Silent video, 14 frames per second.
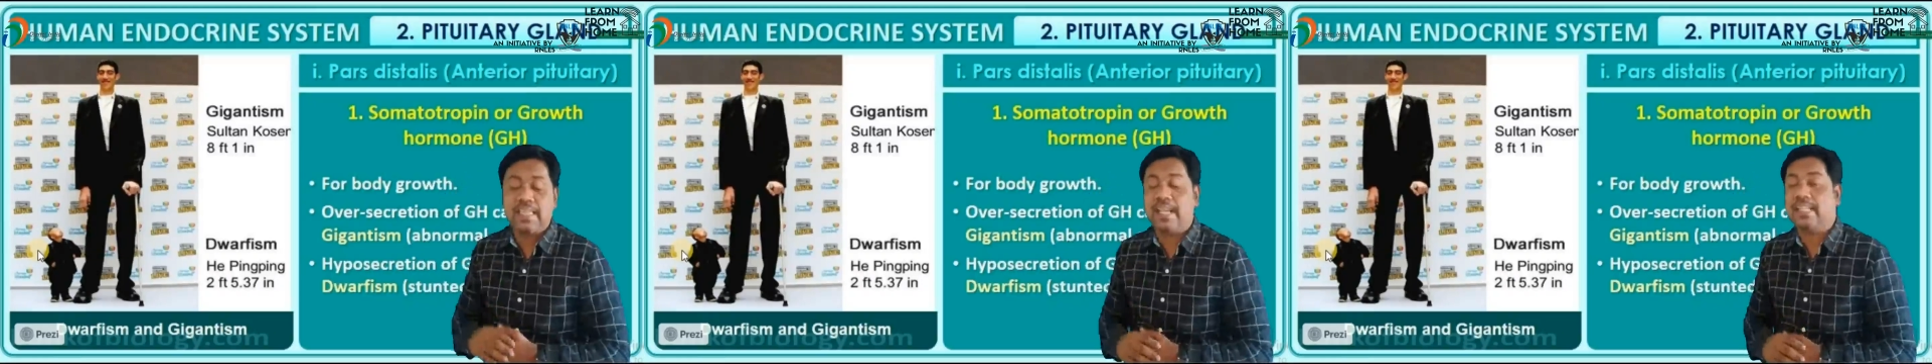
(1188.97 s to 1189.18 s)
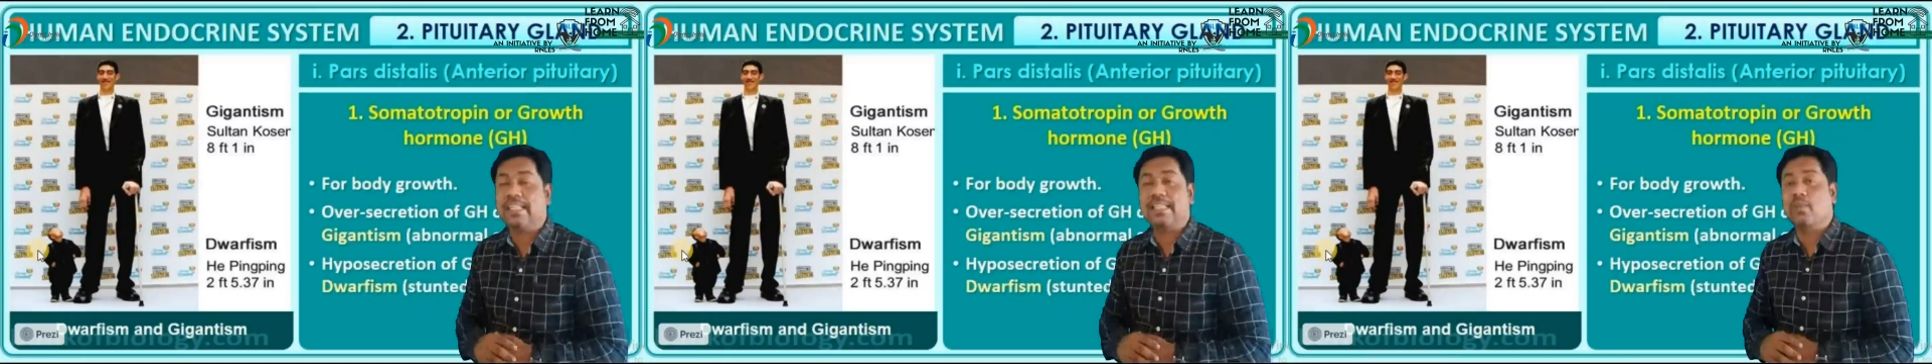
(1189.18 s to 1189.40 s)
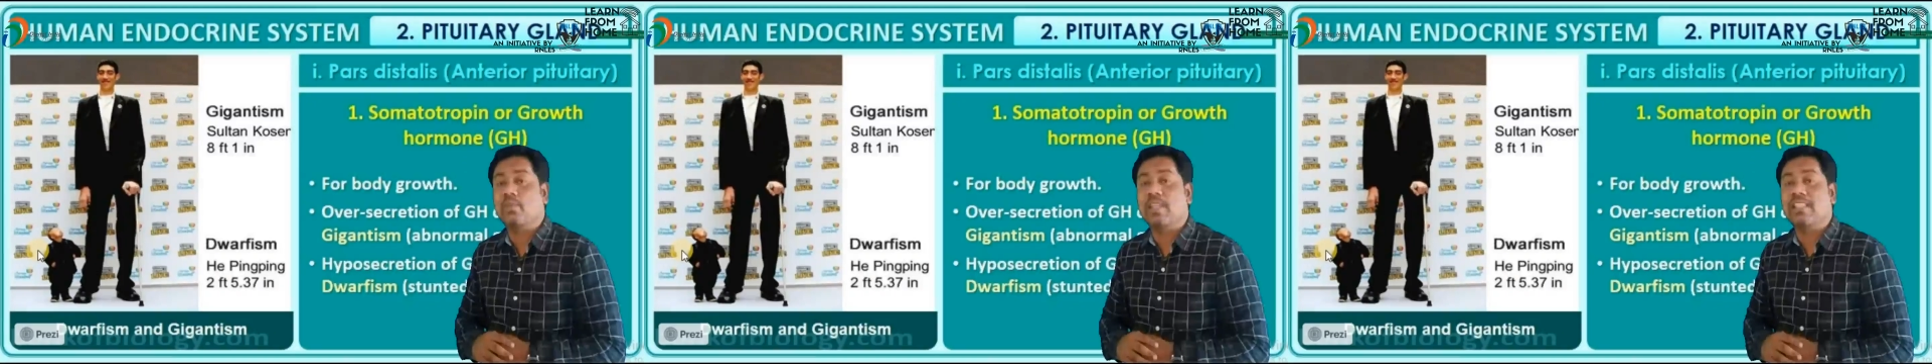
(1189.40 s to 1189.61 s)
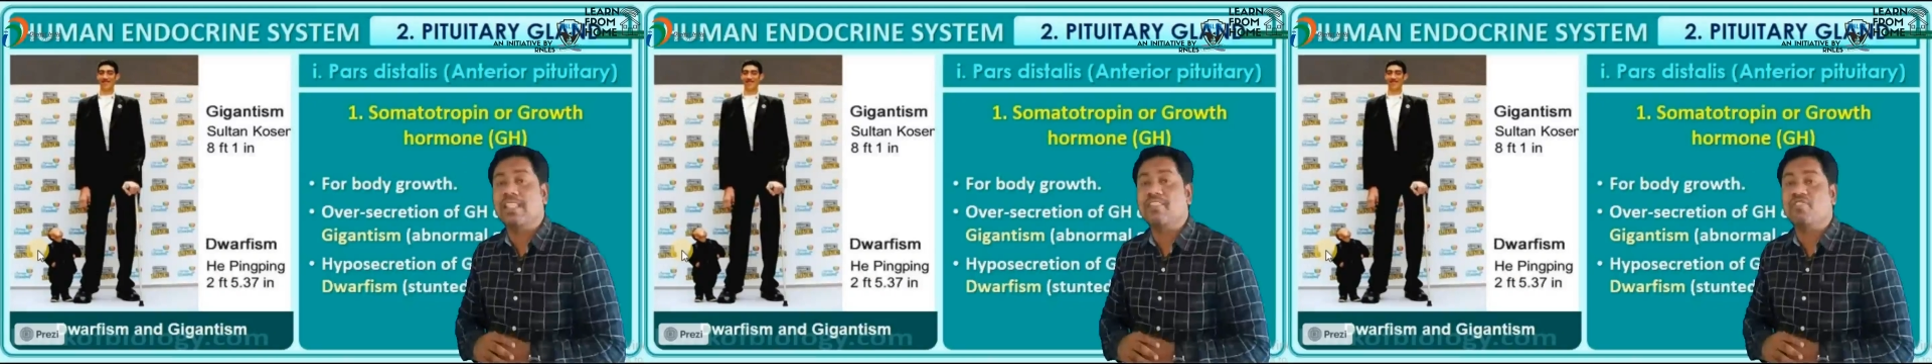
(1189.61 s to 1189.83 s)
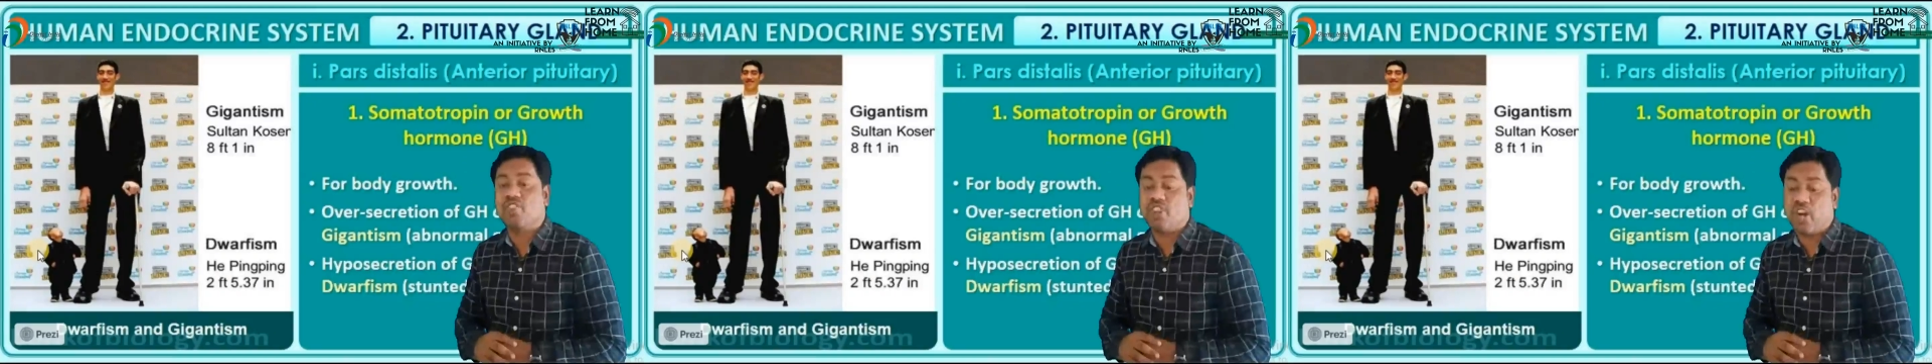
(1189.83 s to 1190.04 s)
that is known as a
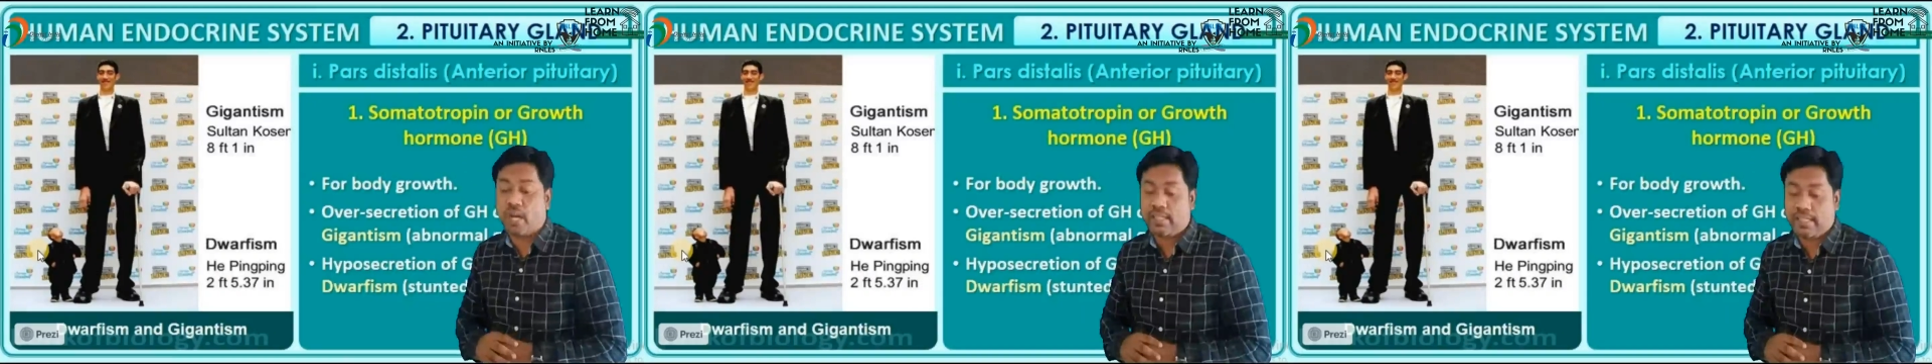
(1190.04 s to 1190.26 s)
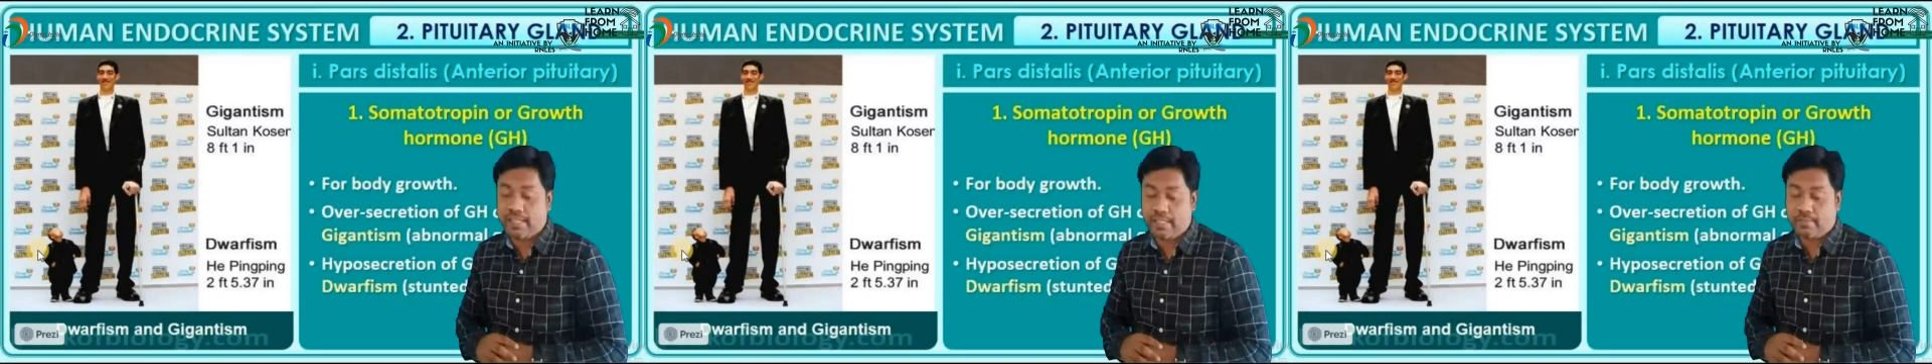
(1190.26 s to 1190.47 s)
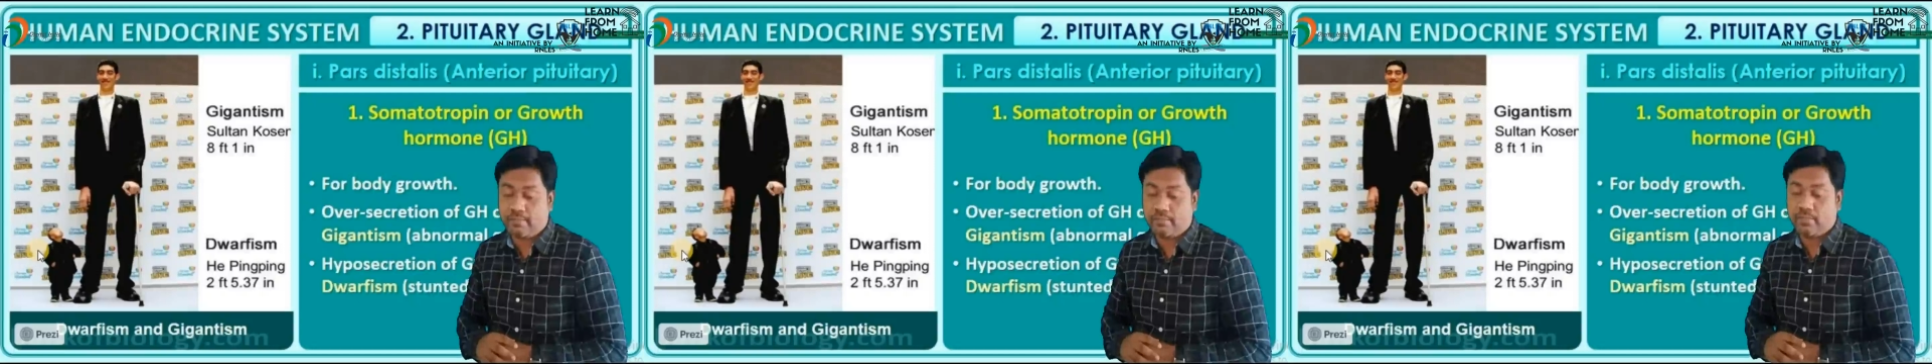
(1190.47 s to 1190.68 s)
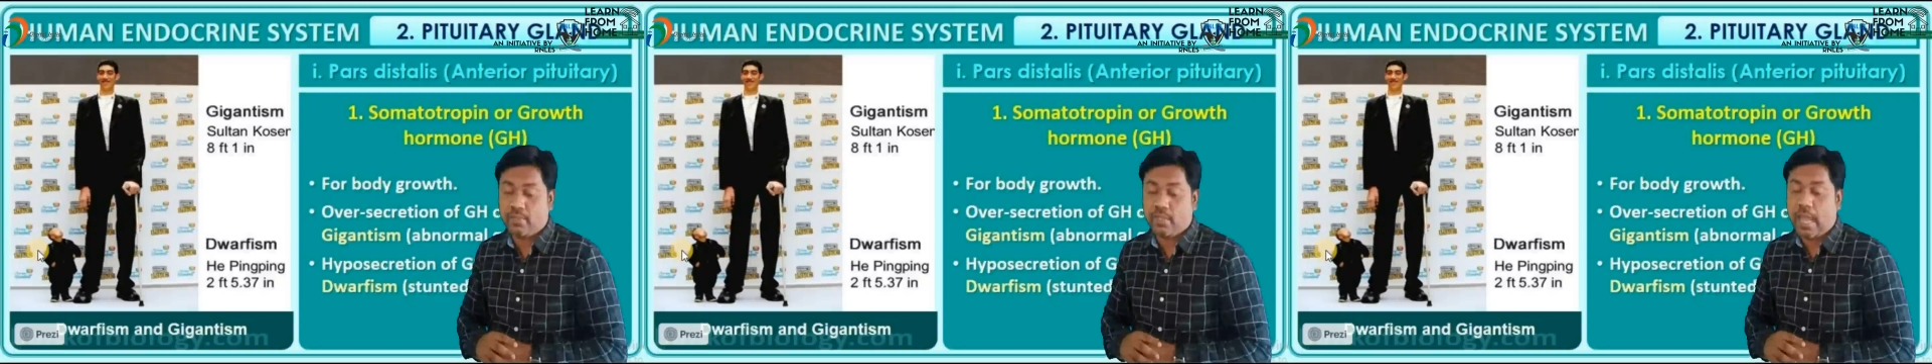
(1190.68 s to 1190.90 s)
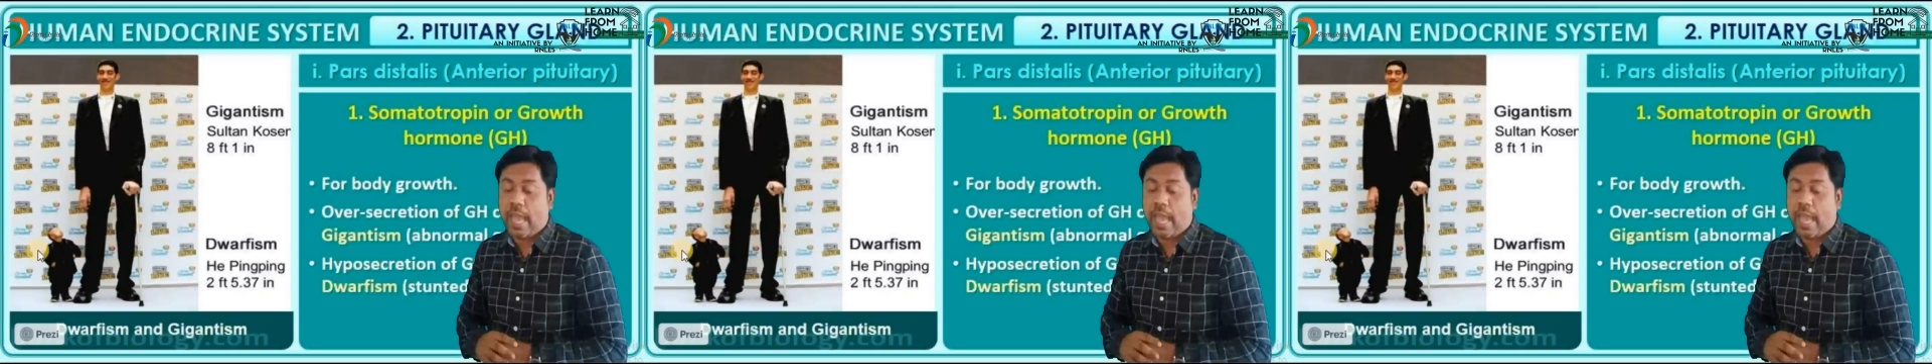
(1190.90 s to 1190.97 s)
gigantism.